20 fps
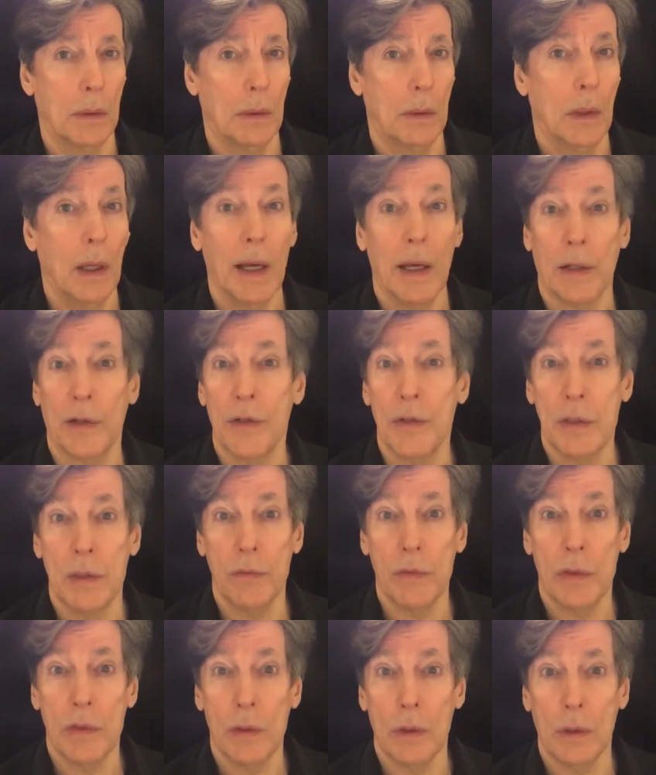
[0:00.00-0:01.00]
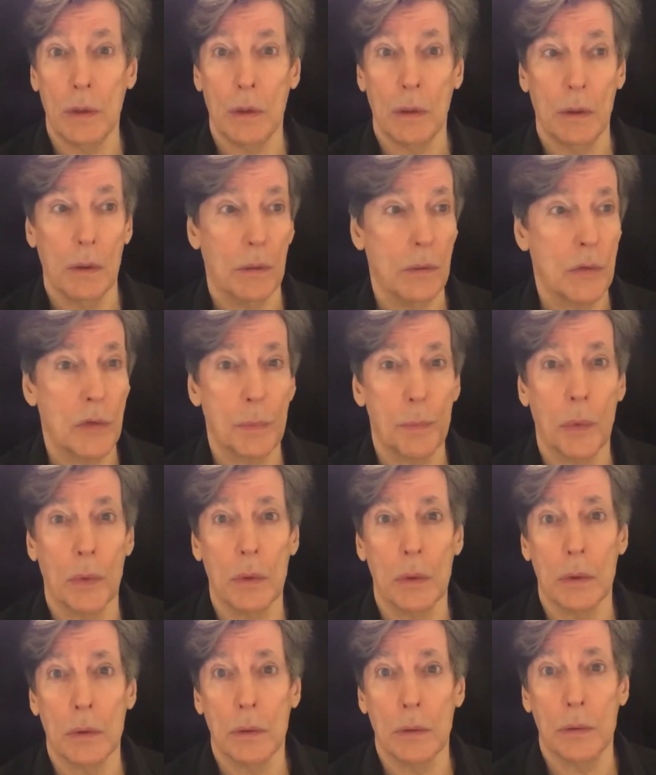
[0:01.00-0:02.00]
Activity,
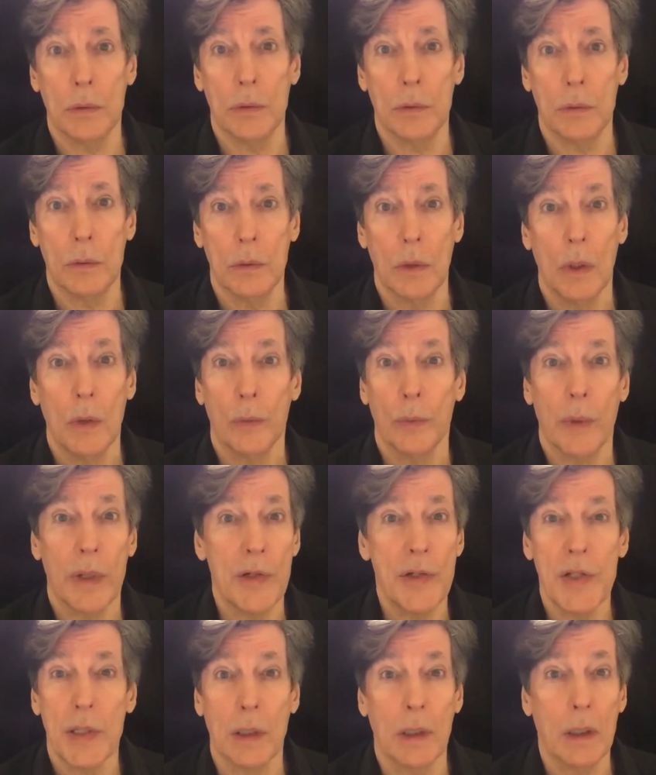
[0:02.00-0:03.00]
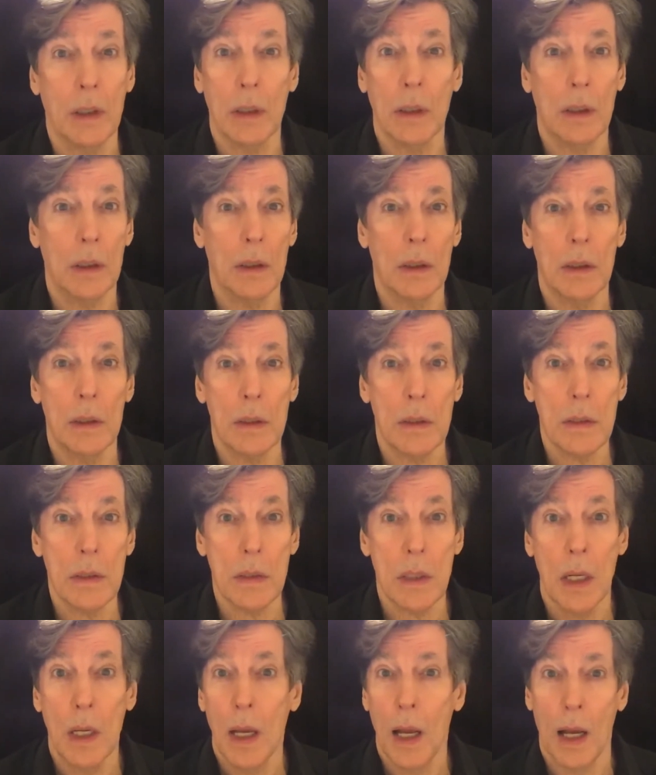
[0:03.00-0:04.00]
sports, racing cars,
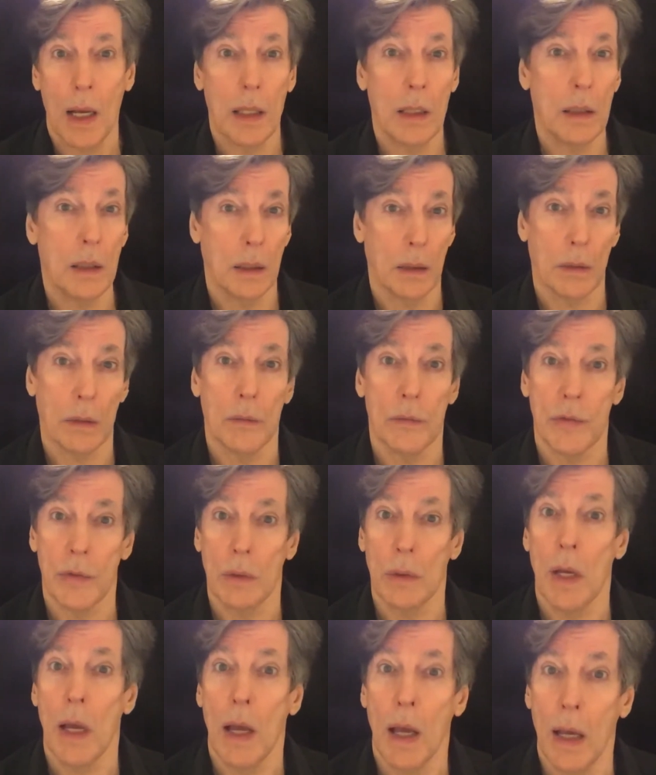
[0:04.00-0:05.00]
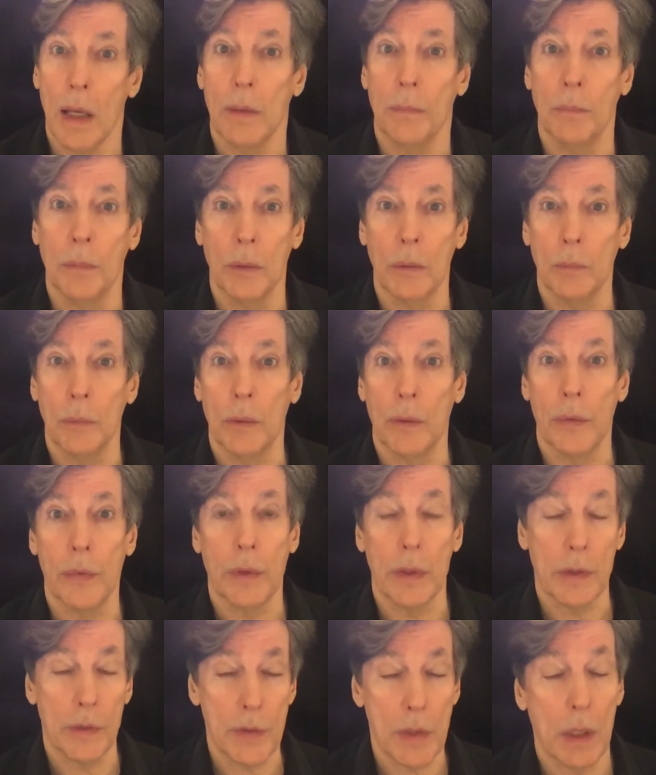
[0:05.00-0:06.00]
I think those are admirable
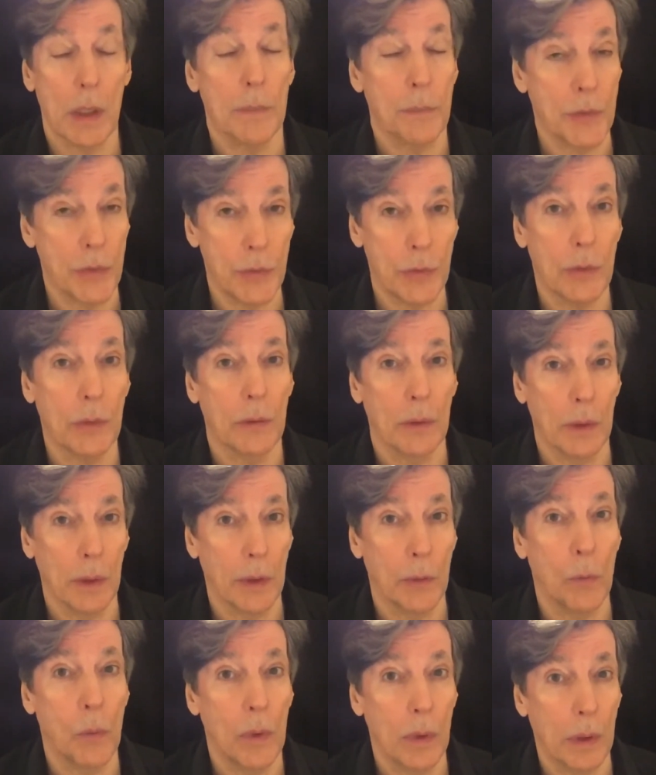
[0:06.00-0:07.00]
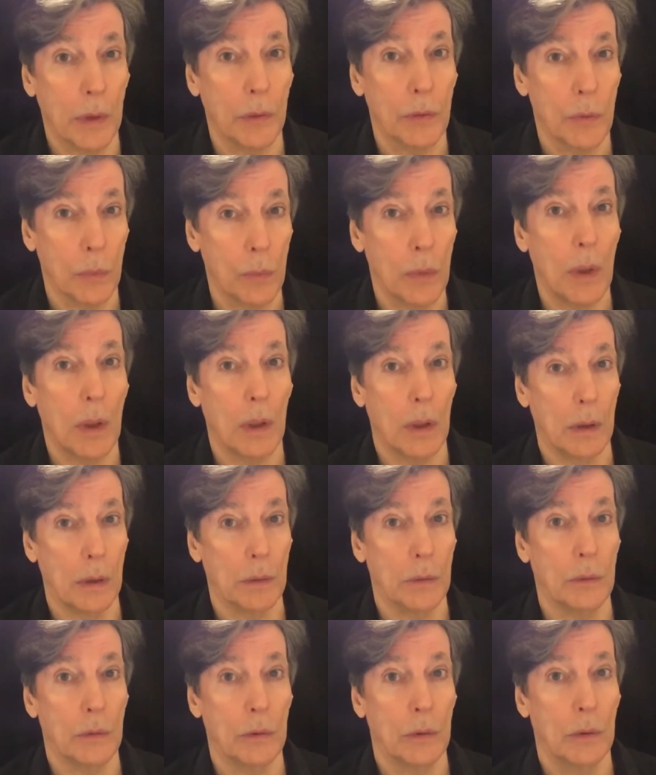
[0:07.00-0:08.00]
things, and I'm certainly willing to
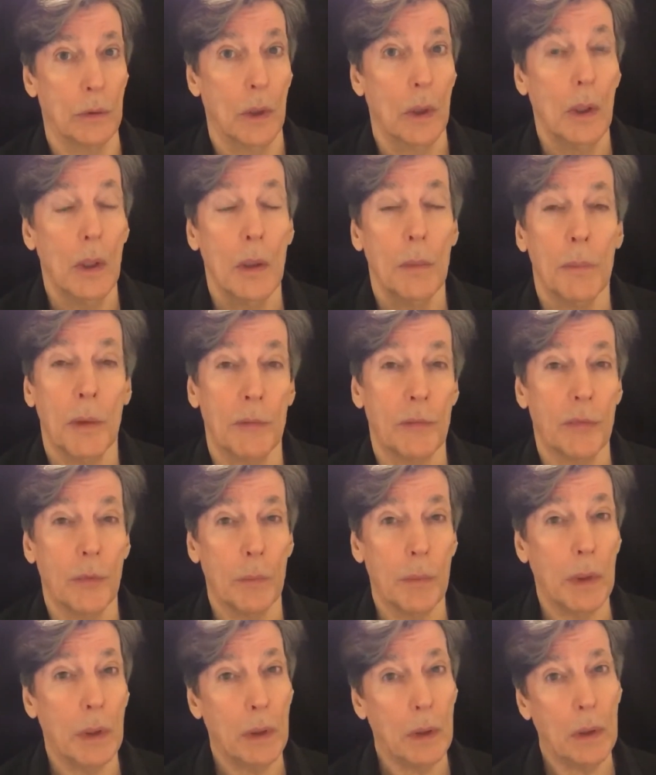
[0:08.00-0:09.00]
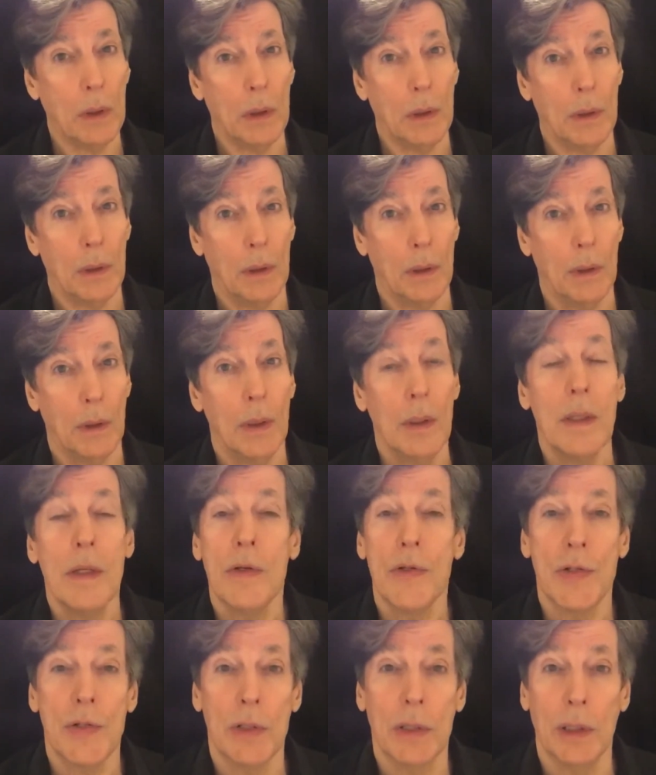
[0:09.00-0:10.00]
watch. But for me,
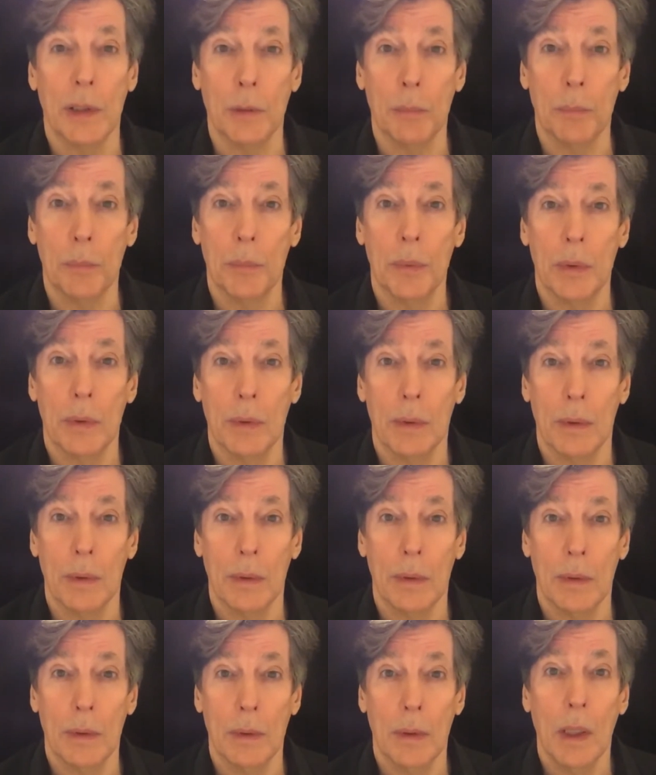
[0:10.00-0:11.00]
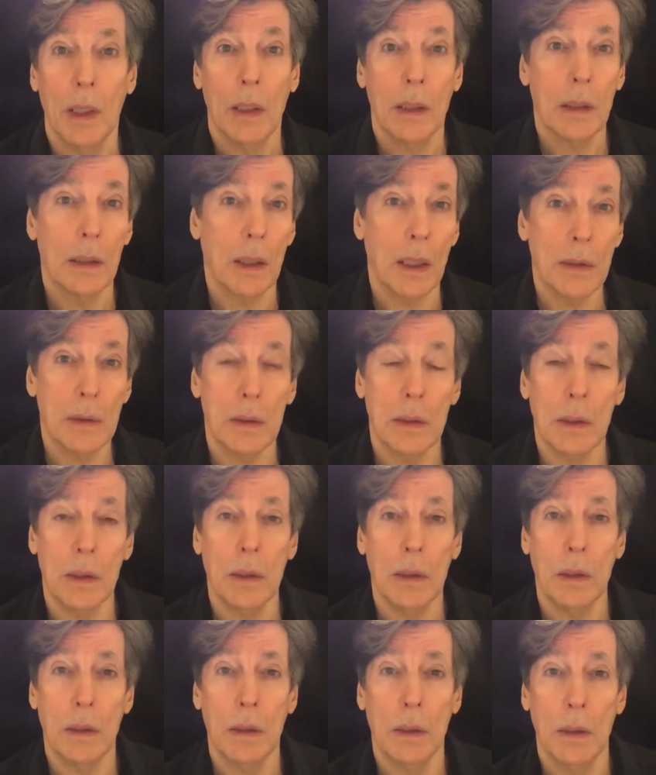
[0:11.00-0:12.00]
sleep. Gluttony,
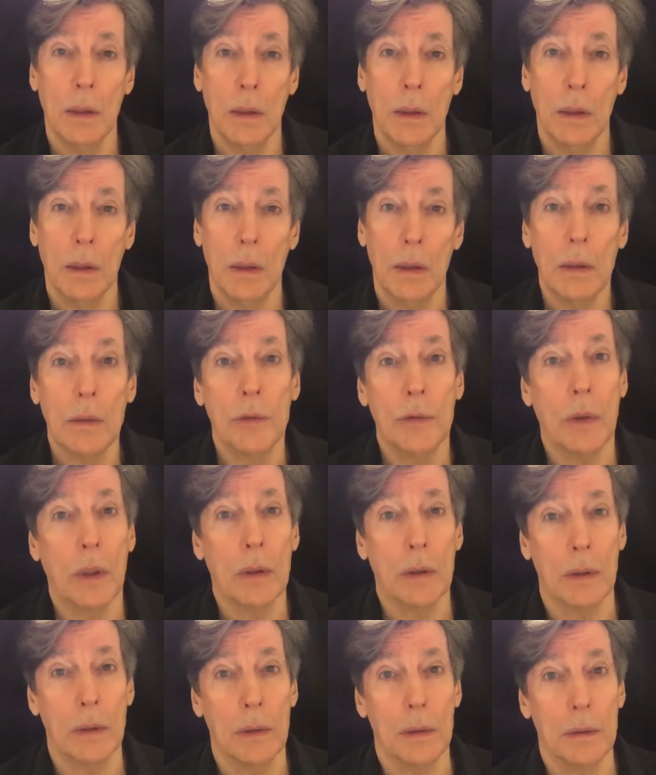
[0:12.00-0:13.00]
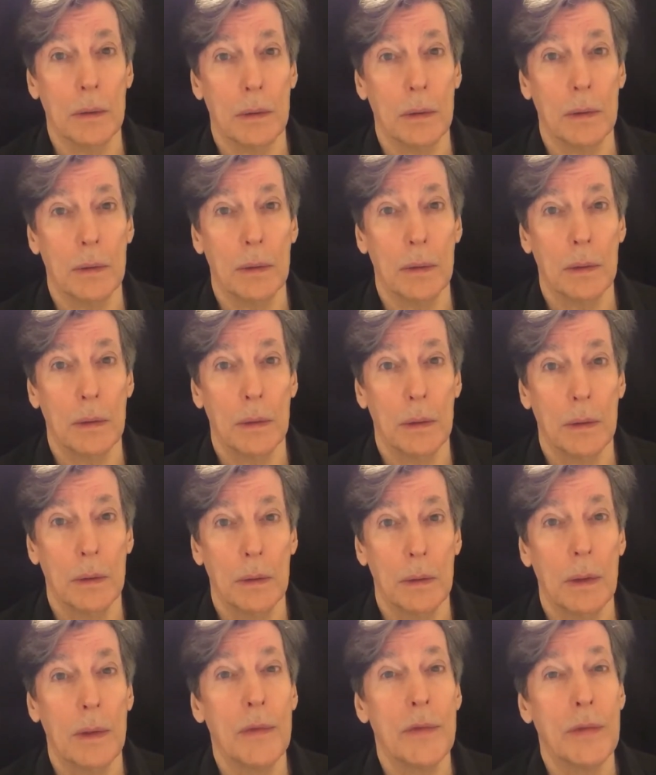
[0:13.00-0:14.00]
drunkenness,
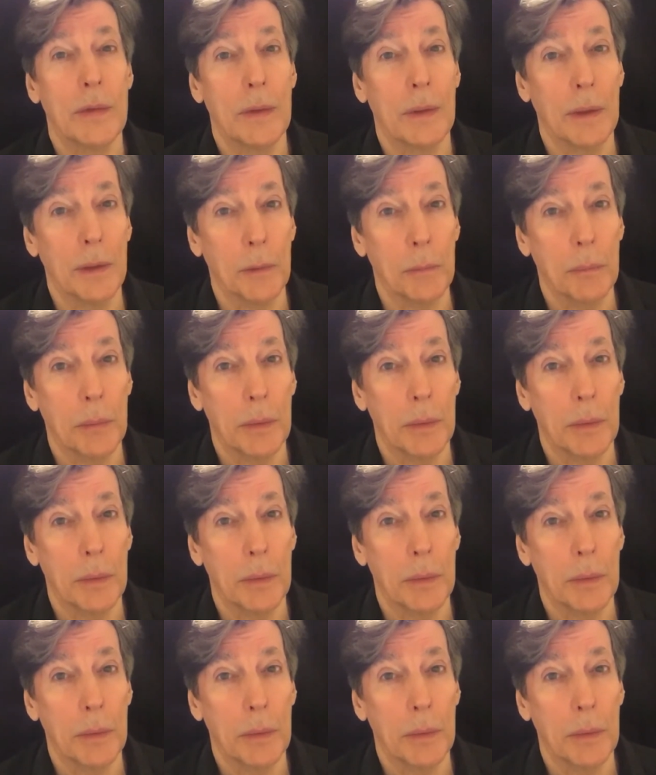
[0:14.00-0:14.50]
and sleep.